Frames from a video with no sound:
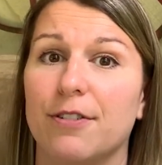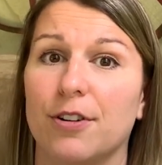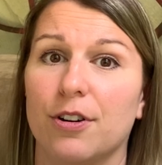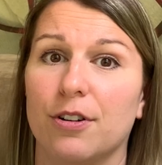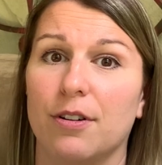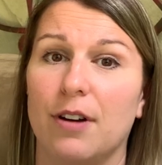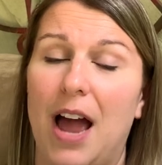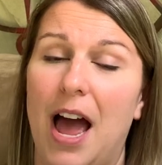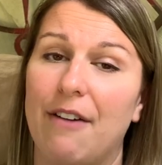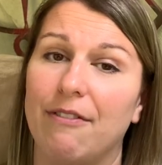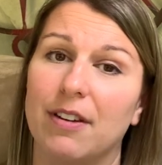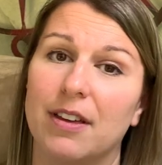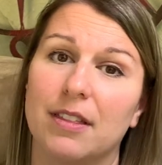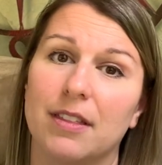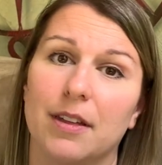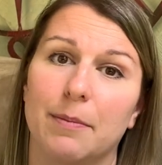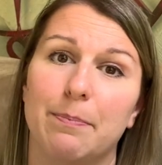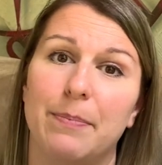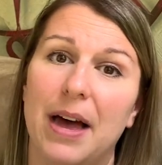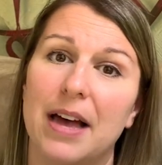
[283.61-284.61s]
For having
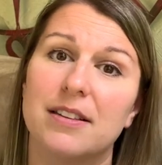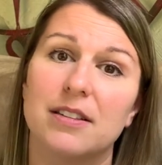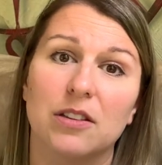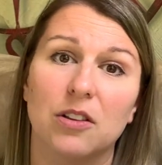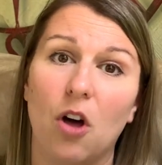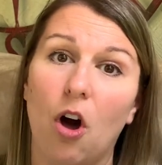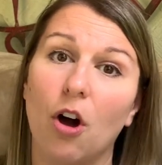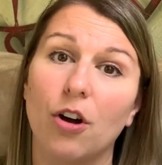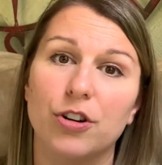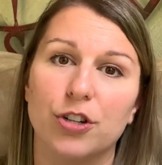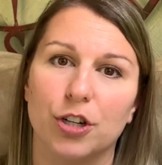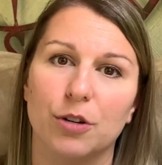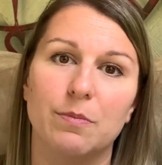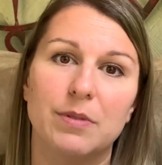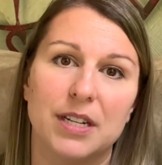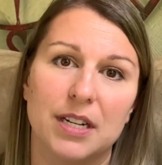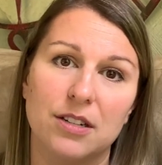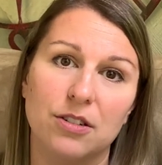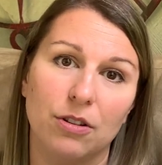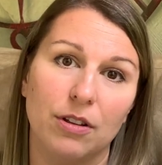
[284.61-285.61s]
the best long-term
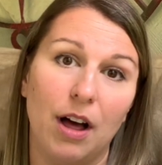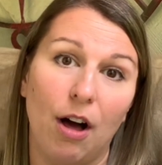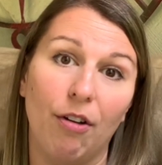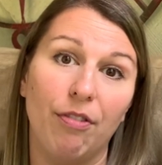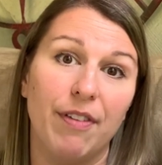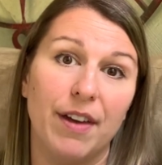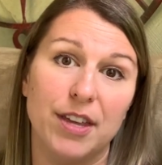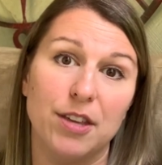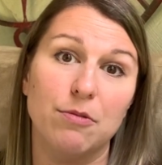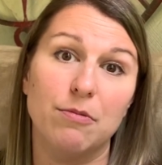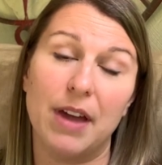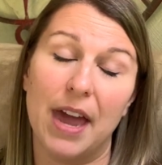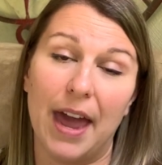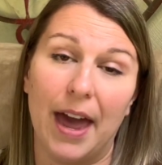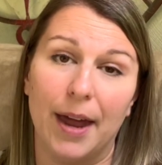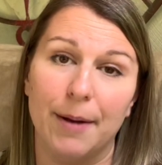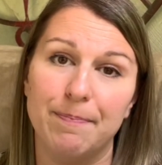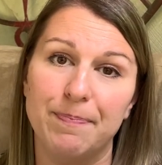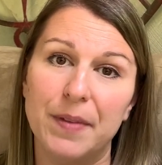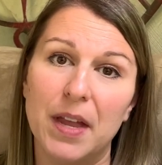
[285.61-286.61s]
dental health that you can.